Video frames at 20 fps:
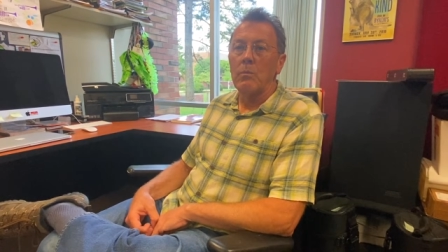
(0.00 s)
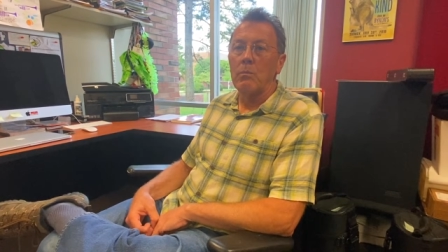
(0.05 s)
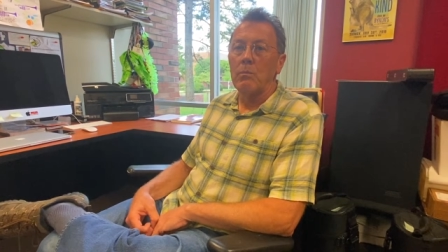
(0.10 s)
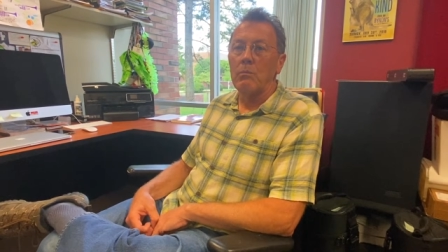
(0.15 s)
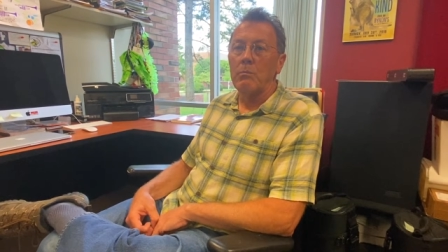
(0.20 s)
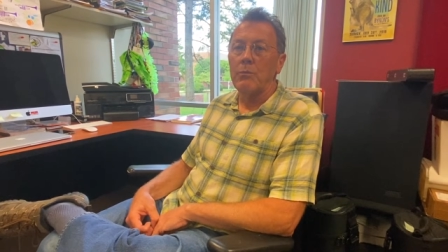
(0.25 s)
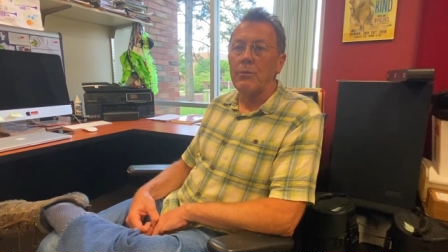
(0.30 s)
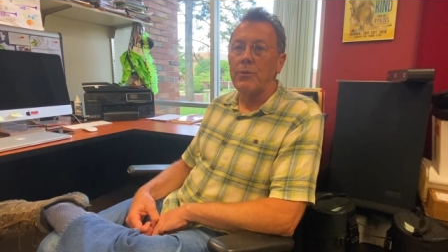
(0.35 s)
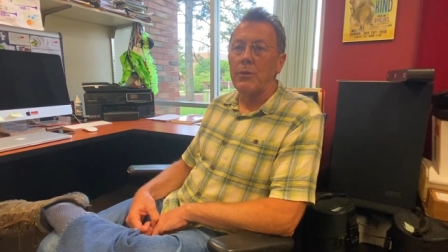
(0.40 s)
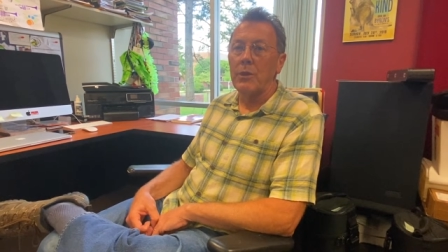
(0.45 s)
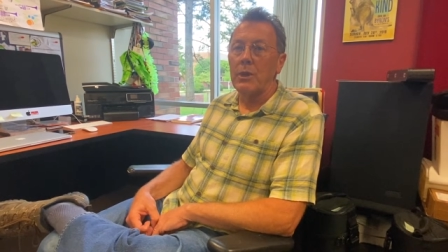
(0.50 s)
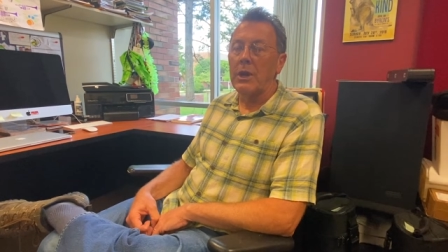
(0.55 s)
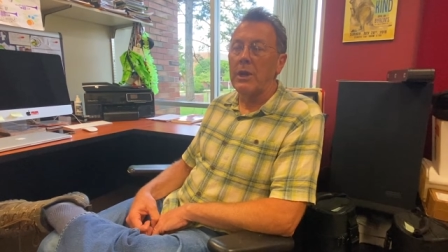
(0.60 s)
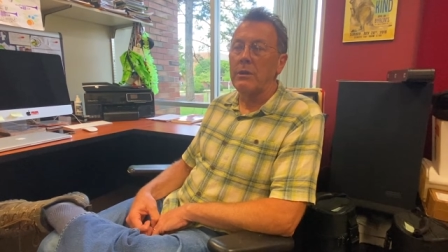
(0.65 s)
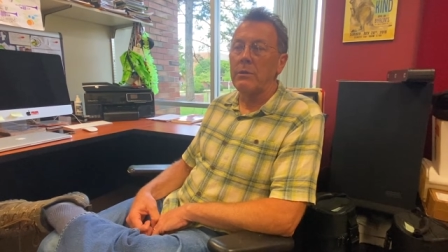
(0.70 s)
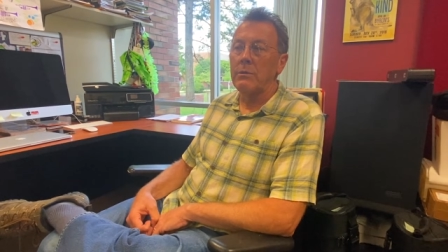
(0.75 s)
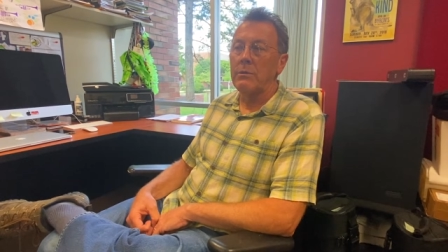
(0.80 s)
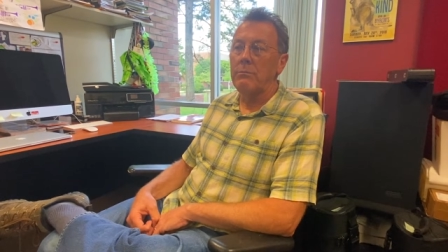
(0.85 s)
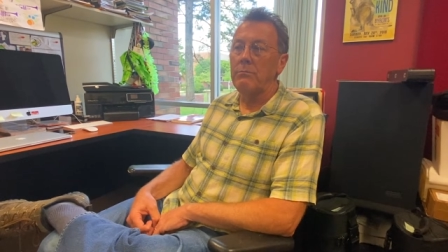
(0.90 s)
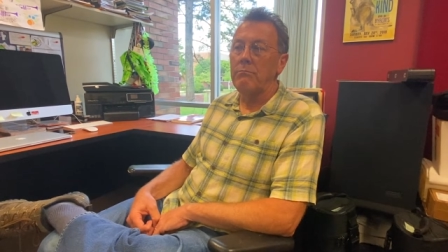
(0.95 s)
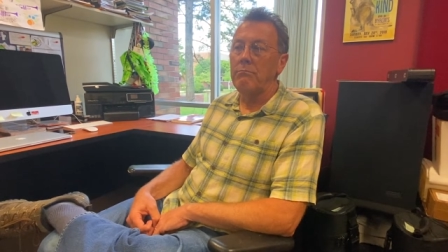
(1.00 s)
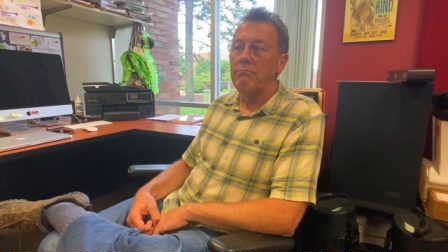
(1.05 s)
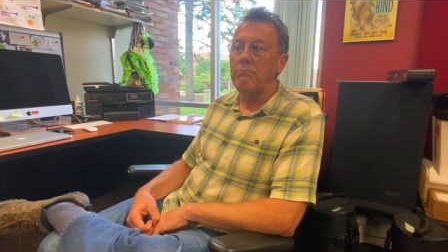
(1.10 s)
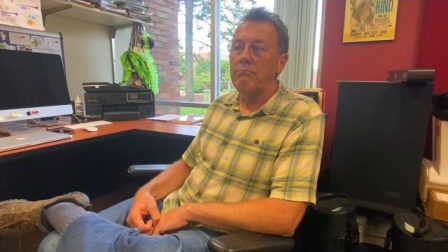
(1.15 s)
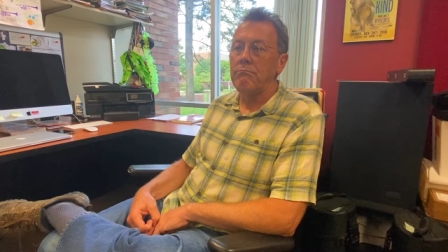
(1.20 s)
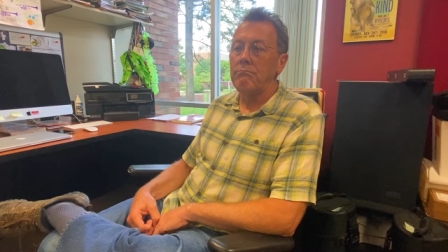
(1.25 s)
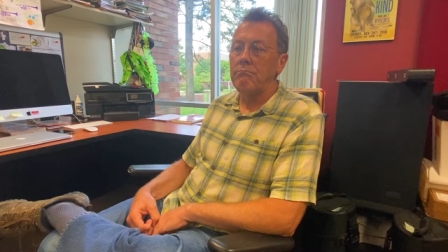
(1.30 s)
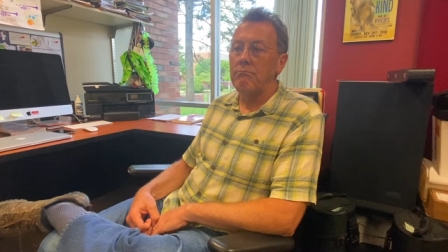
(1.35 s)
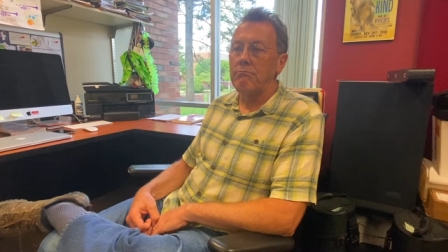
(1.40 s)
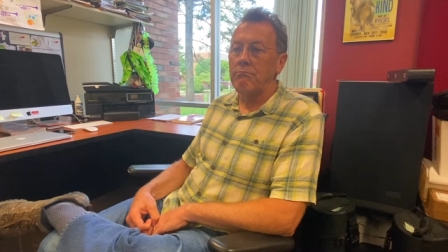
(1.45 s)
so that I could
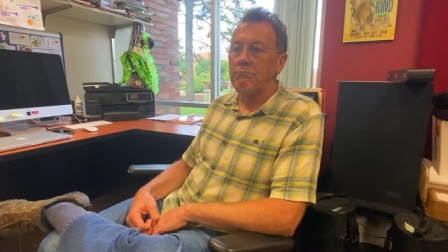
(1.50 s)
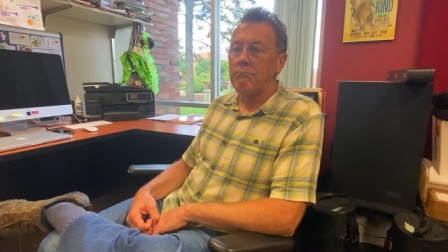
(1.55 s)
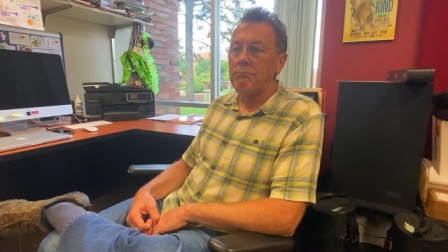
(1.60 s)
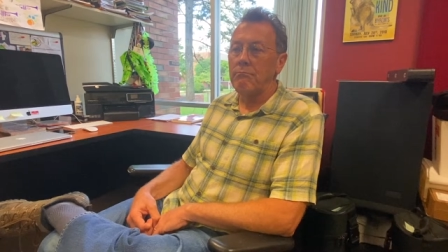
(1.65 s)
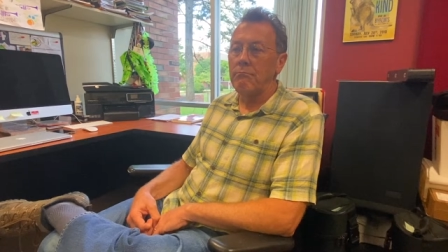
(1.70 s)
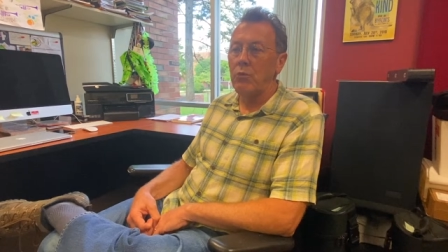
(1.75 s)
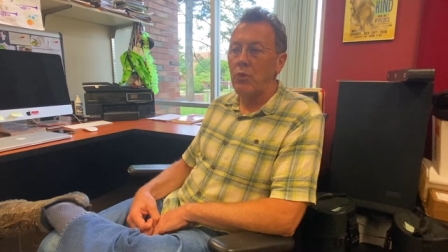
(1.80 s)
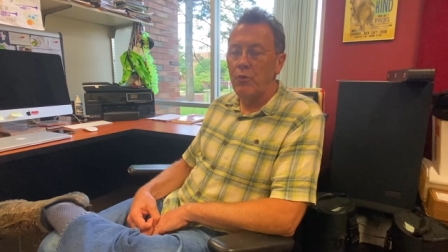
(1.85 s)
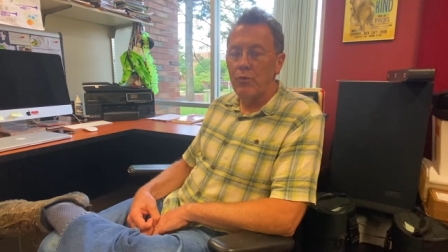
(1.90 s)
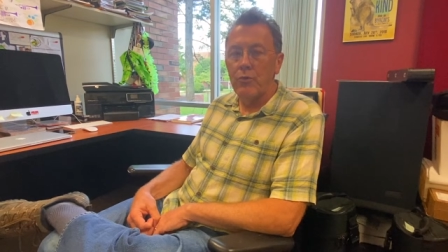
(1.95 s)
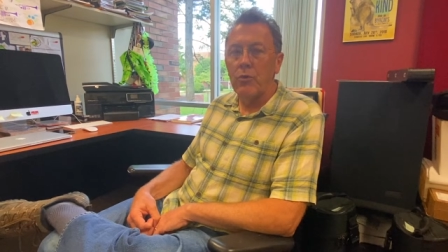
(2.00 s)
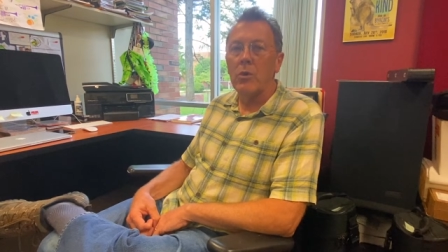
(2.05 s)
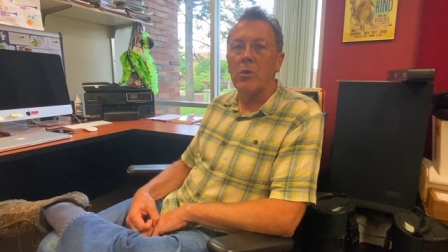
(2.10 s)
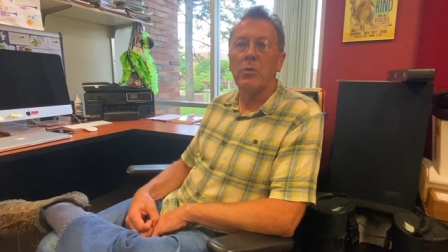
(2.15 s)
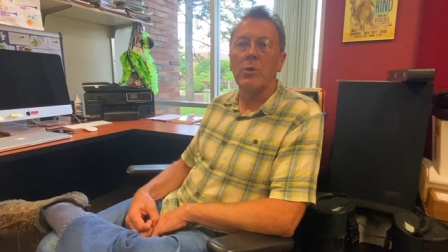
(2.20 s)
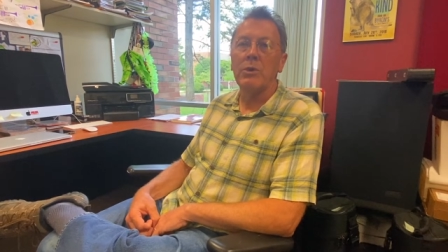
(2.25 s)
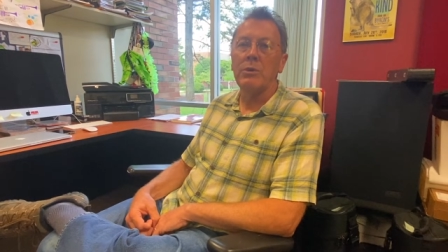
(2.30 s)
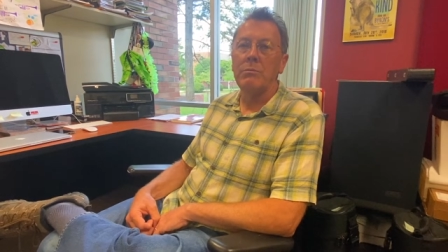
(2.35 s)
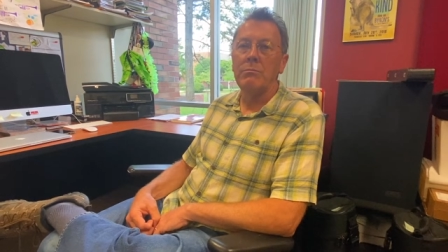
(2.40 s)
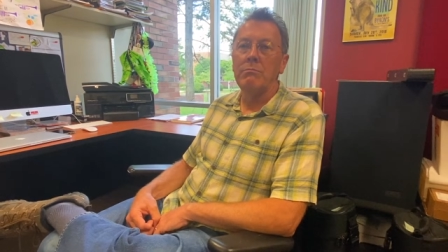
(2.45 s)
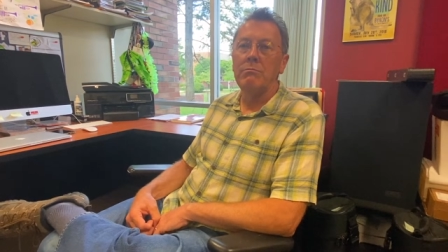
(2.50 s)
move forward